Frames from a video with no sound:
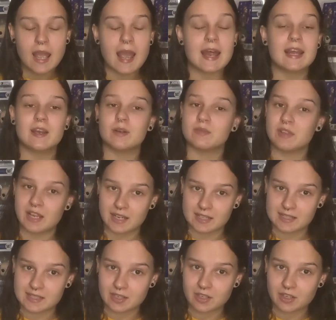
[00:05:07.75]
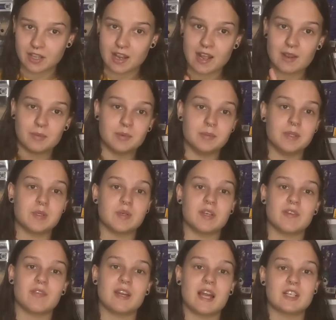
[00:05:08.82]
And I, like I said earlier, I will be
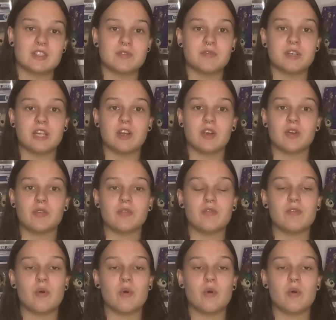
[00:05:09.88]
doing a reaction video